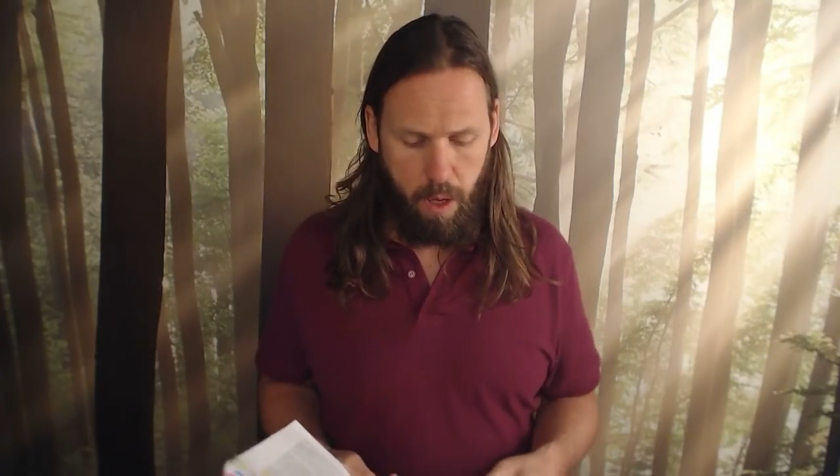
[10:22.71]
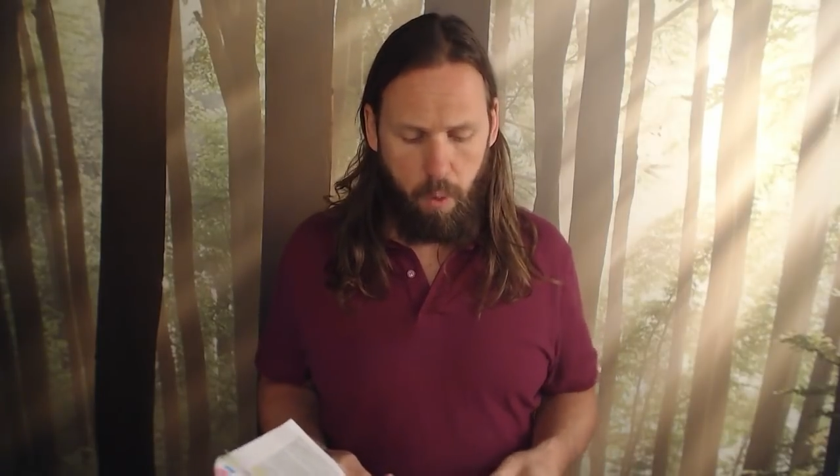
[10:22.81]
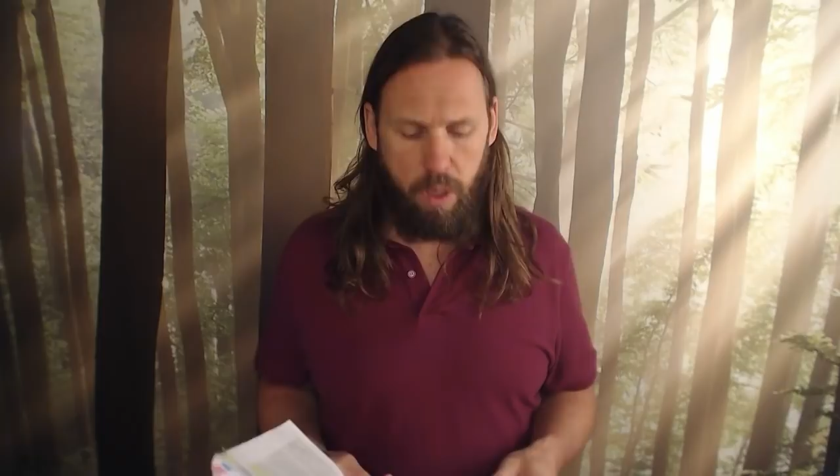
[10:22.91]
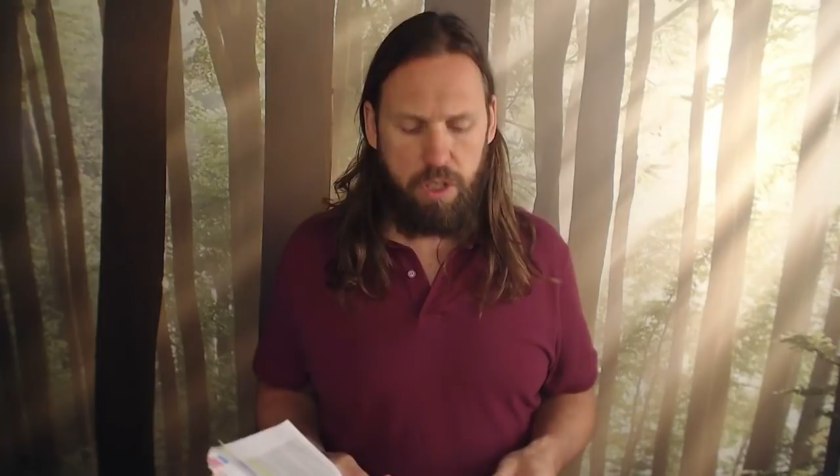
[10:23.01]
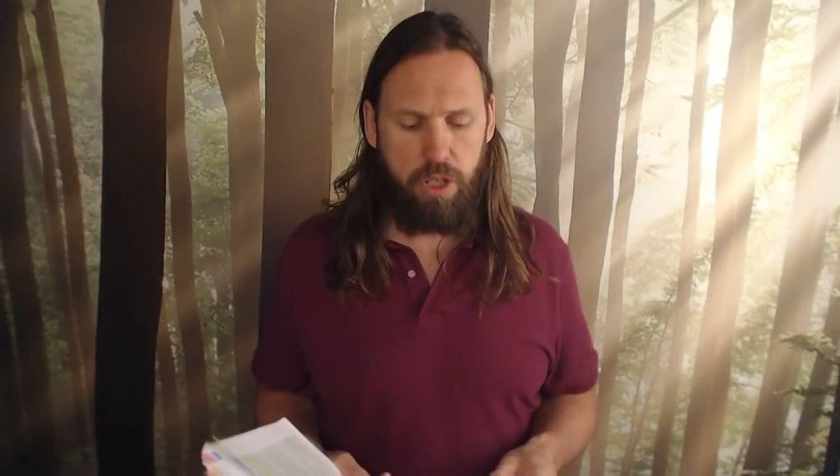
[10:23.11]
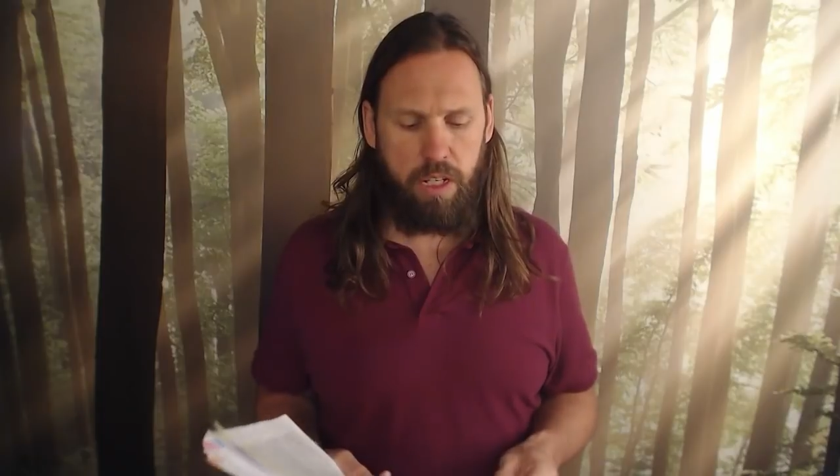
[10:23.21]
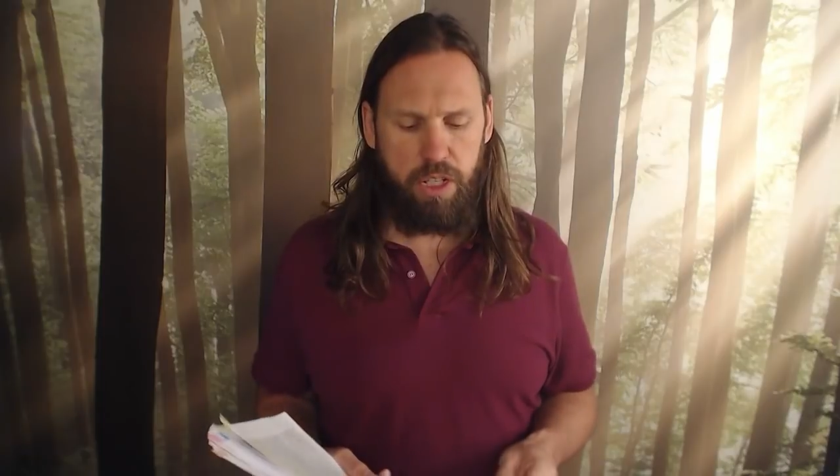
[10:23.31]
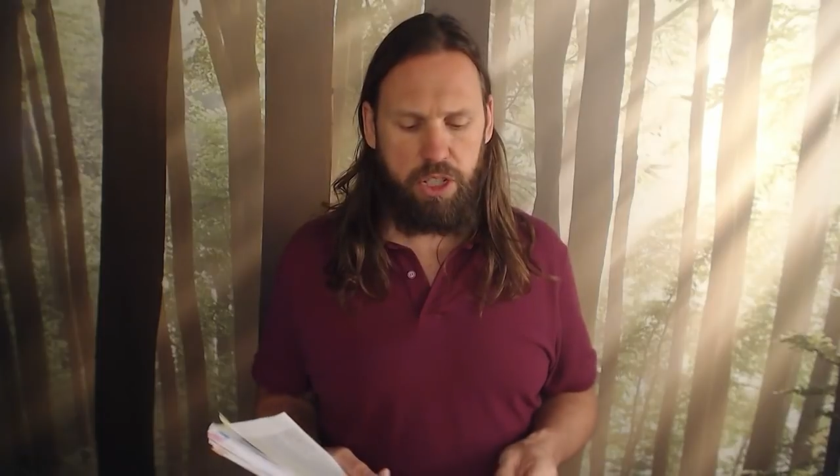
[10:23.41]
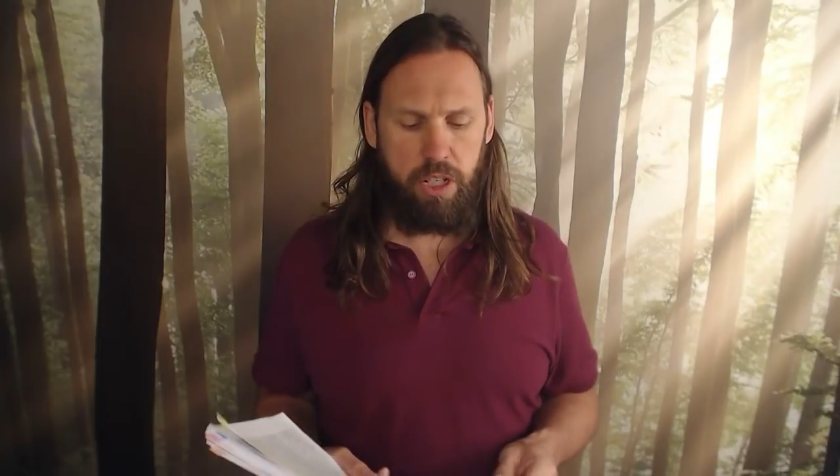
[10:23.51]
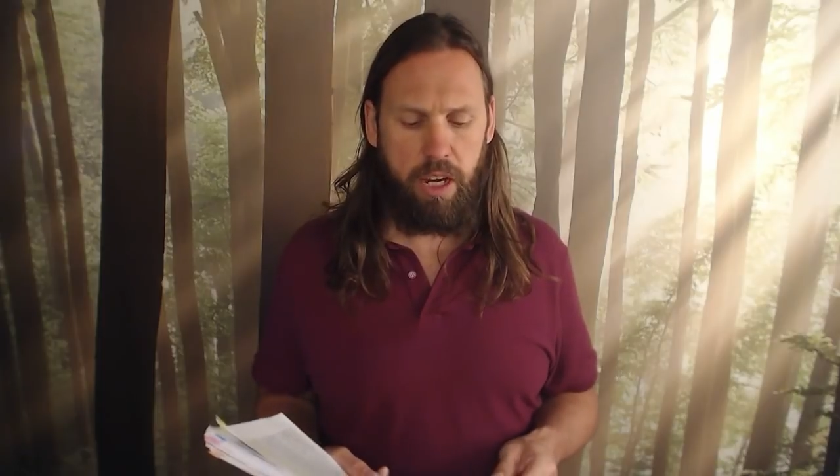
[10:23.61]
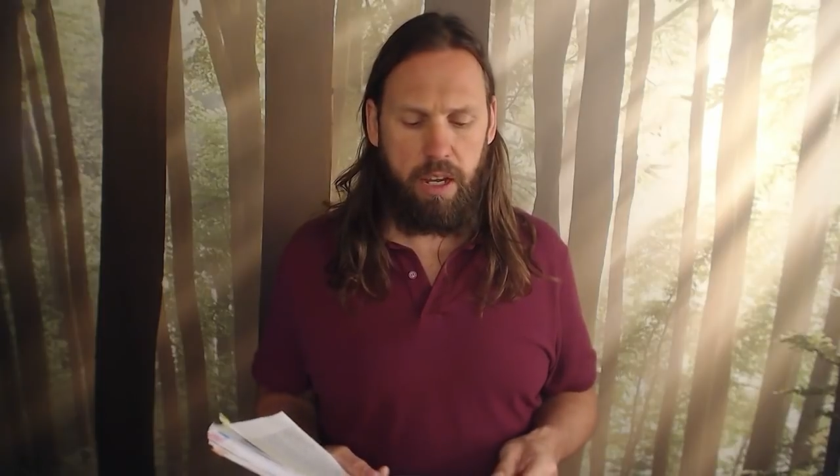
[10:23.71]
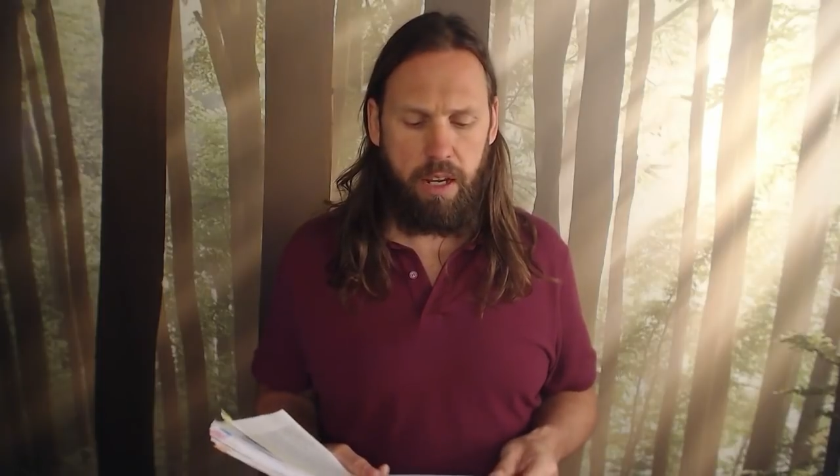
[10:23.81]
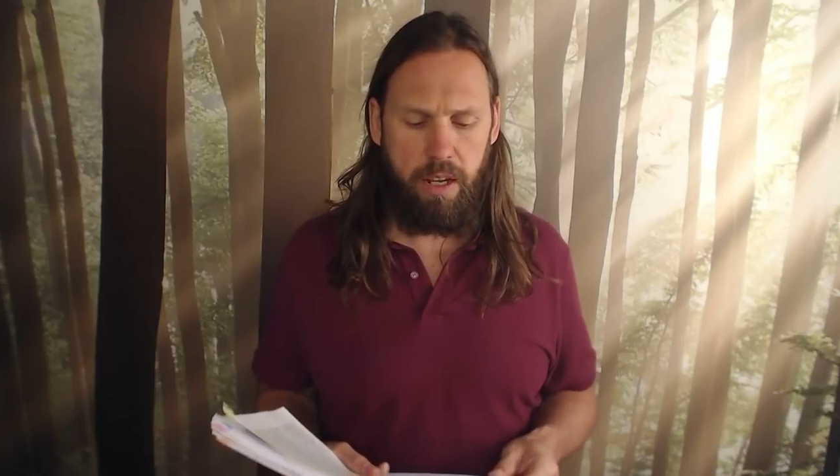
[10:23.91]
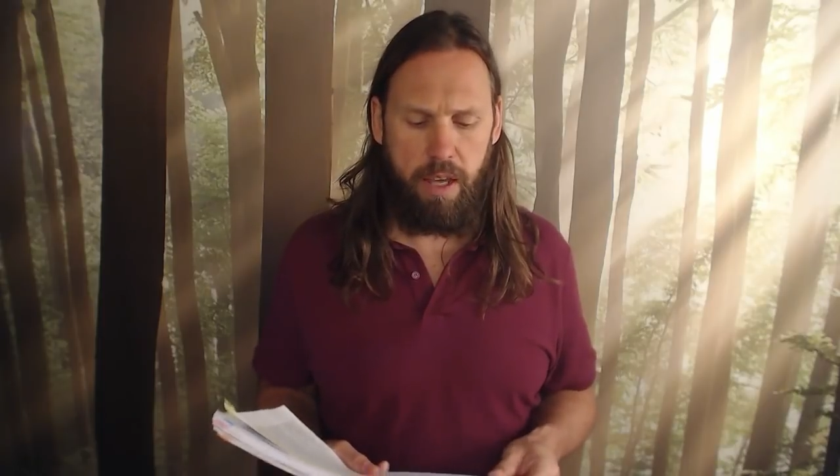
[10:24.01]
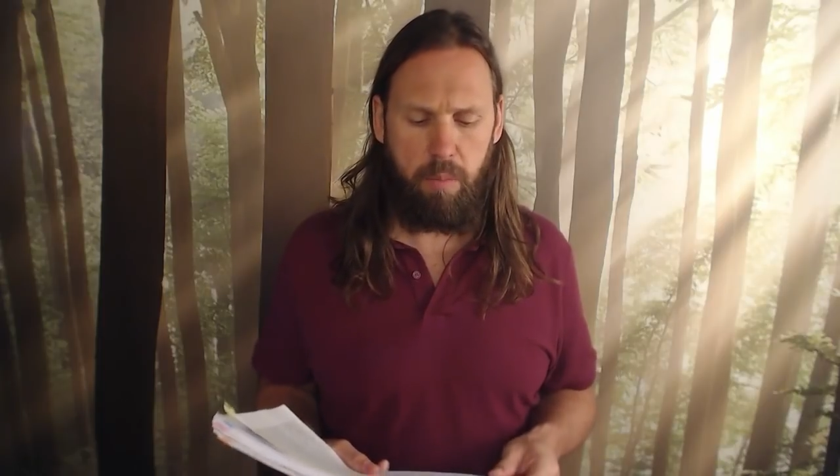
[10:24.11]
Once
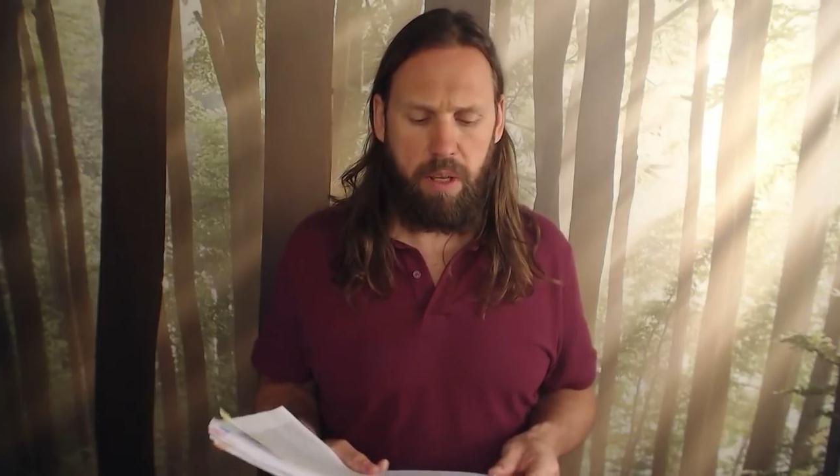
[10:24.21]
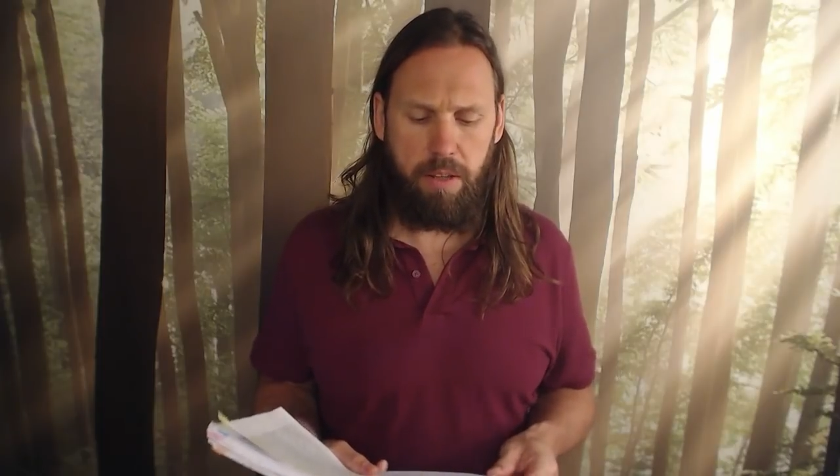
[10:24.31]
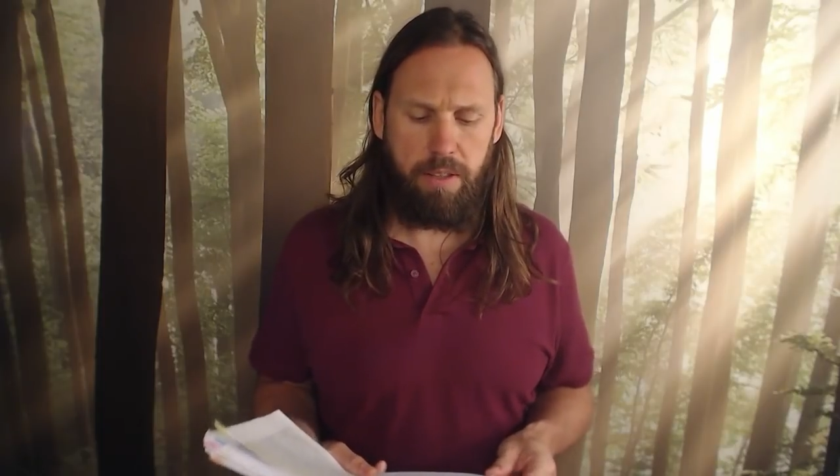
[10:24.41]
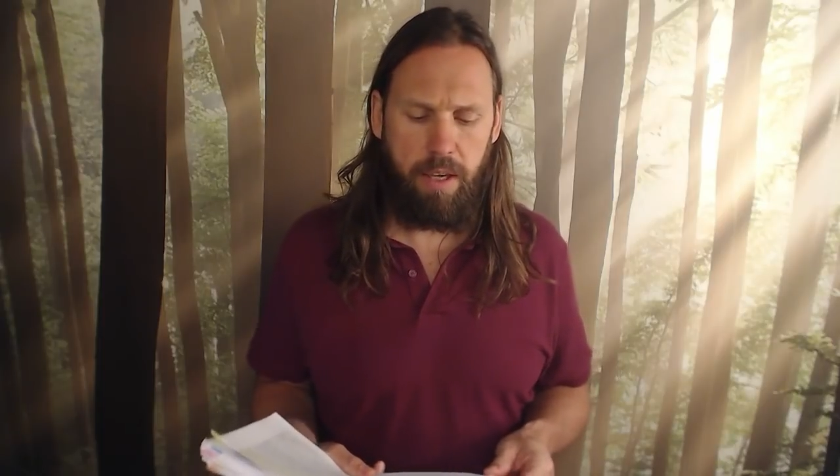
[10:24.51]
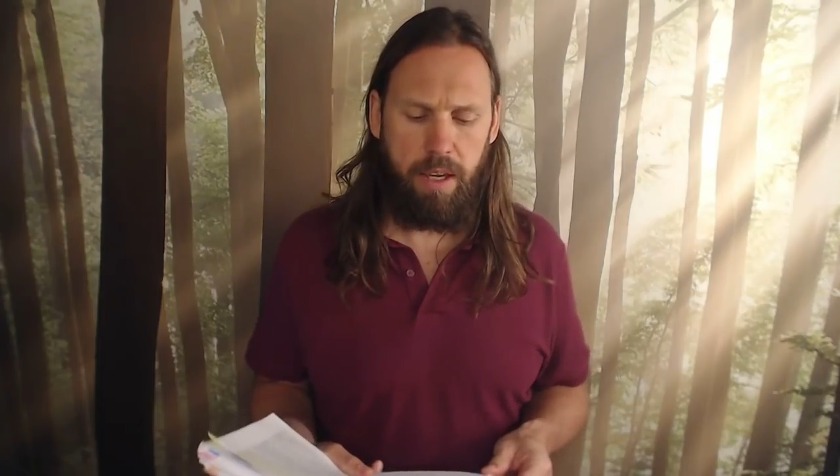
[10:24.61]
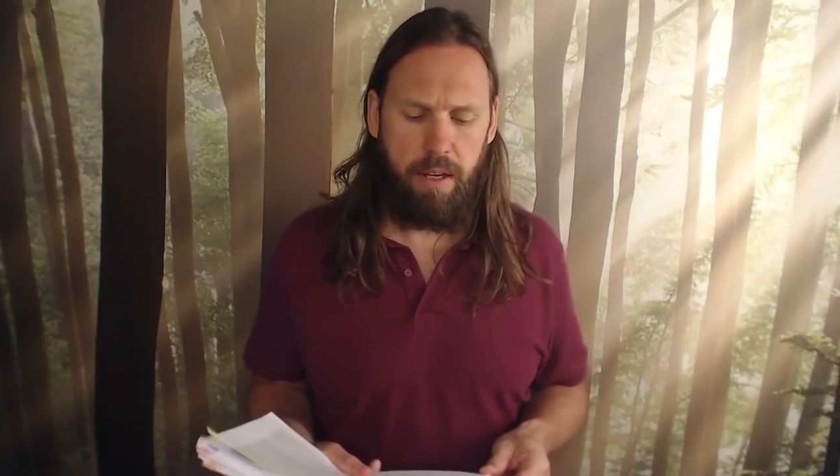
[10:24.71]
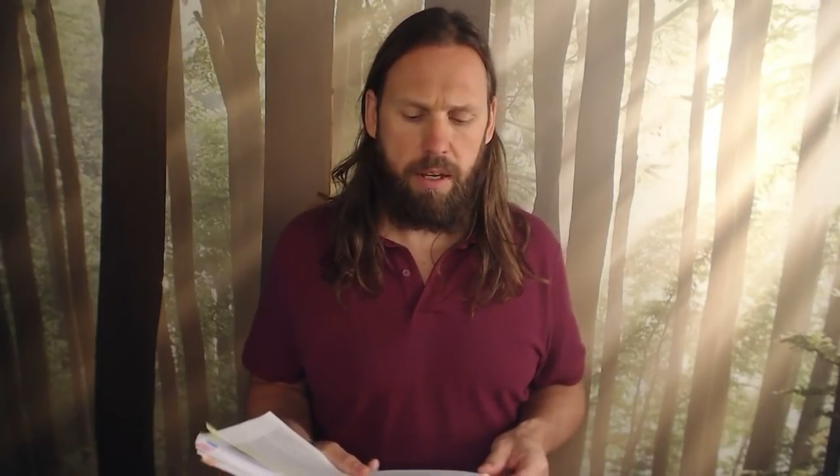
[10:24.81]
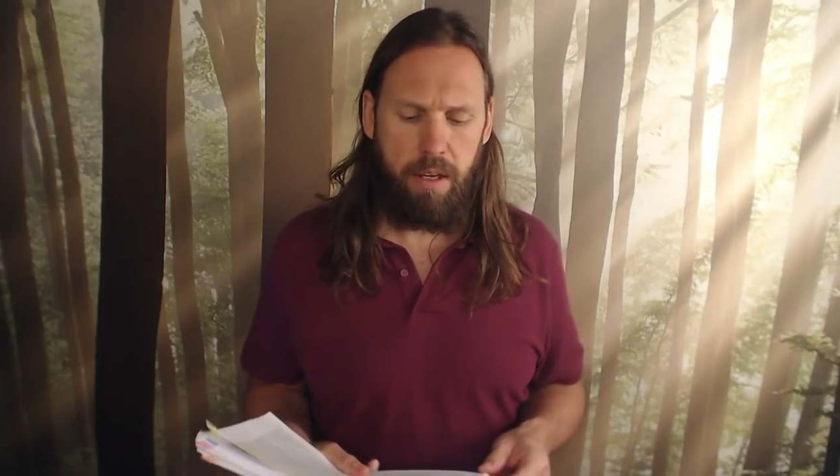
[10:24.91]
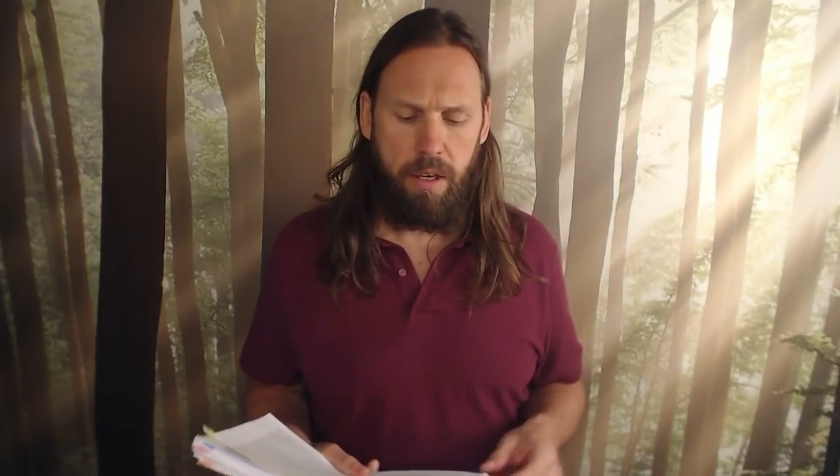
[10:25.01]
initiated and maintained,